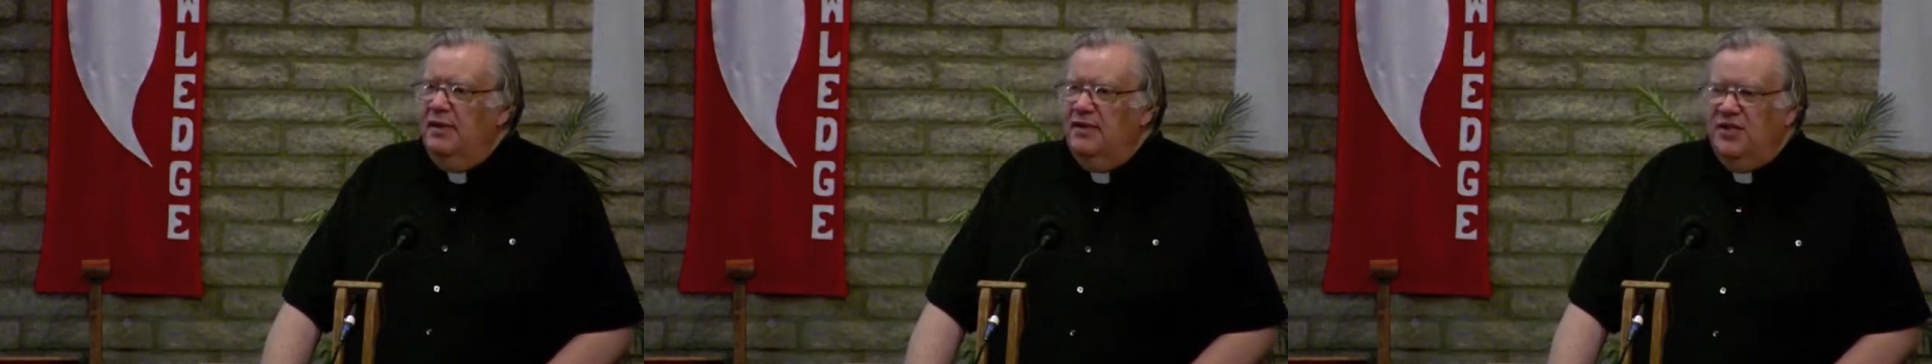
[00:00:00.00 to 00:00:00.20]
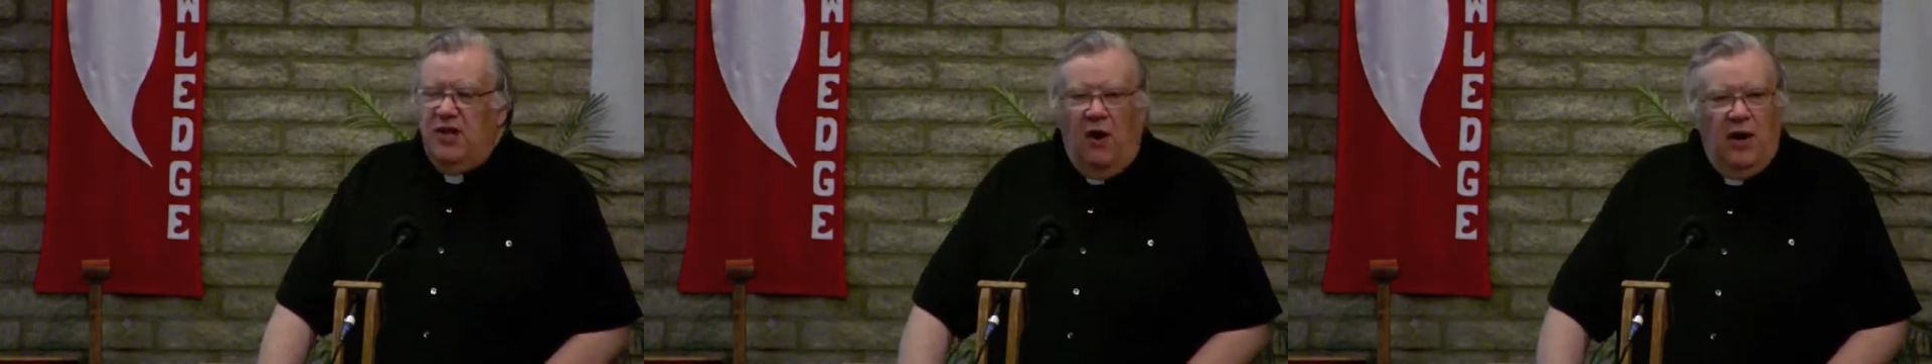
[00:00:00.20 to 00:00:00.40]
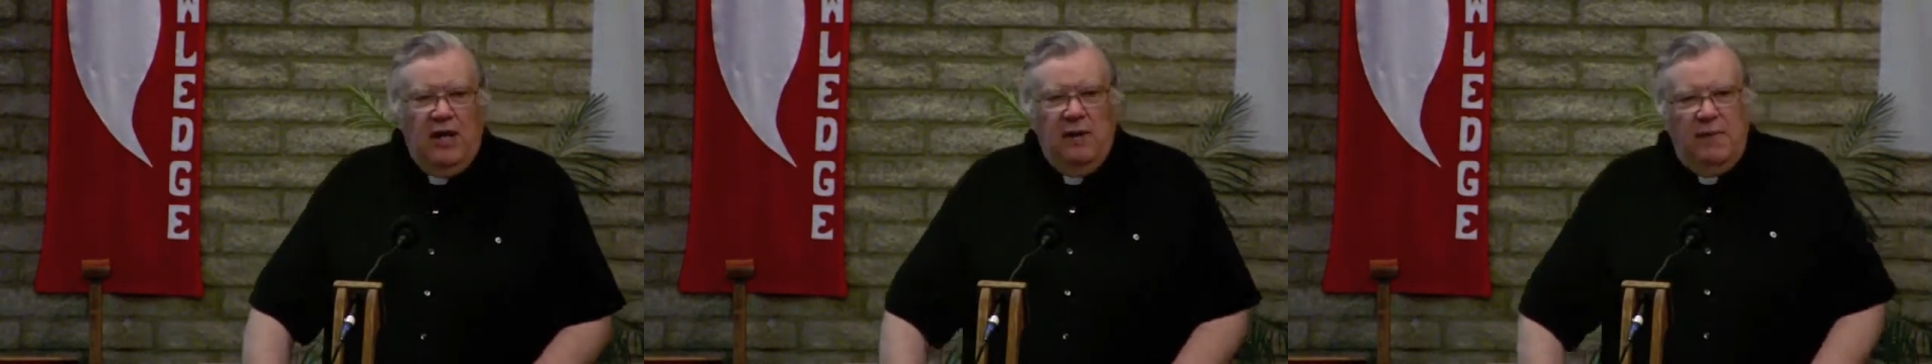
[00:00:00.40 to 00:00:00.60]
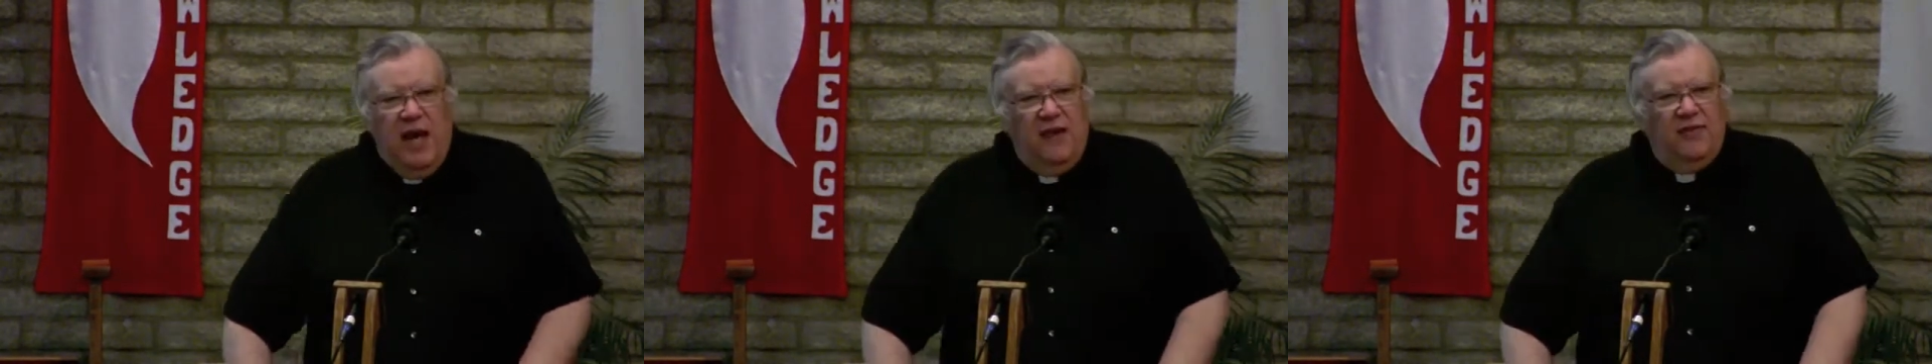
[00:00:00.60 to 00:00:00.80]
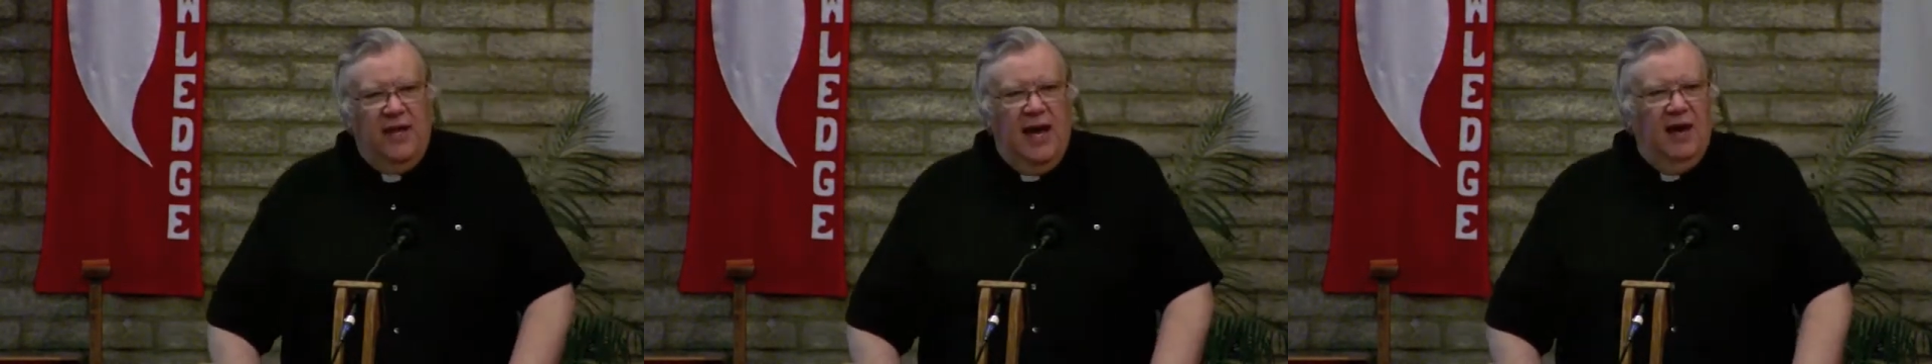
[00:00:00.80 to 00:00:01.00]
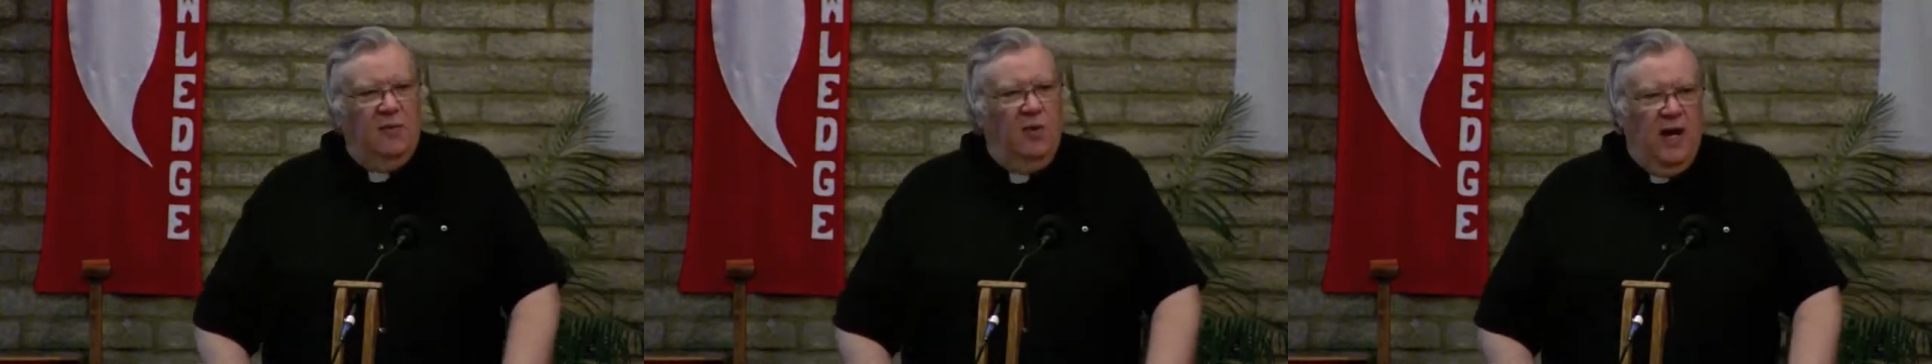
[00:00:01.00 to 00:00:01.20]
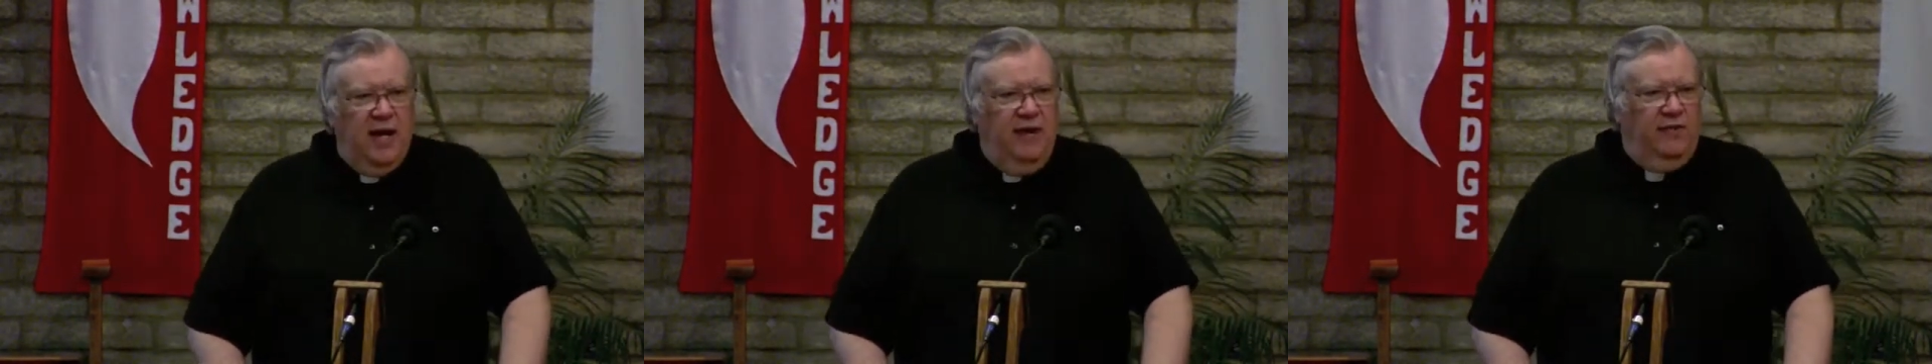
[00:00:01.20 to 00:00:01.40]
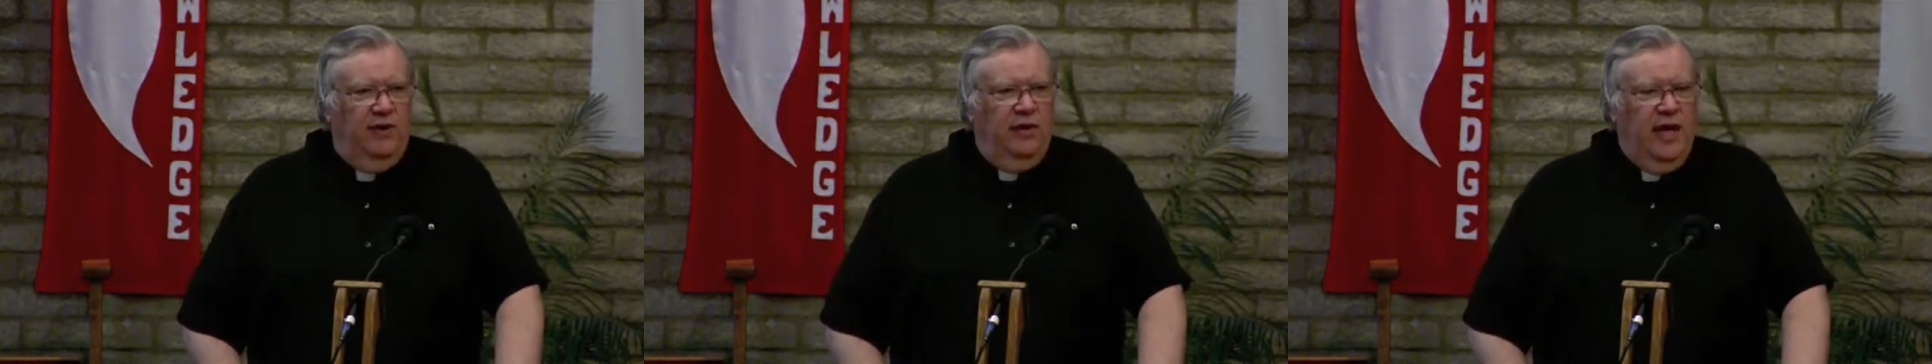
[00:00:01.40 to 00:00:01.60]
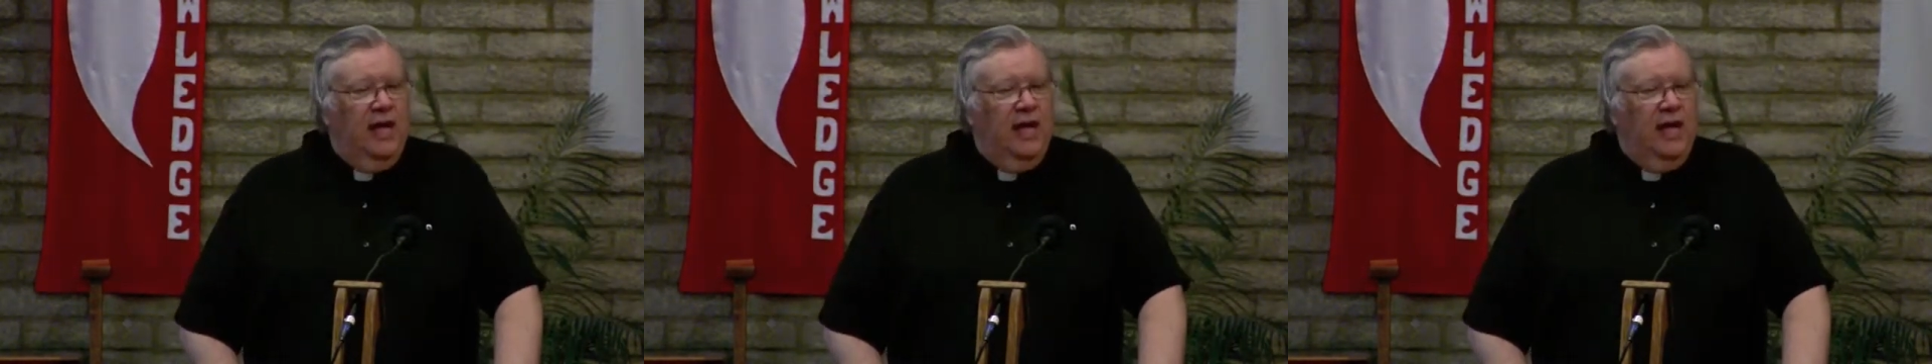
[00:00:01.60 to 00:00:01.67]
sorry about that, whatever,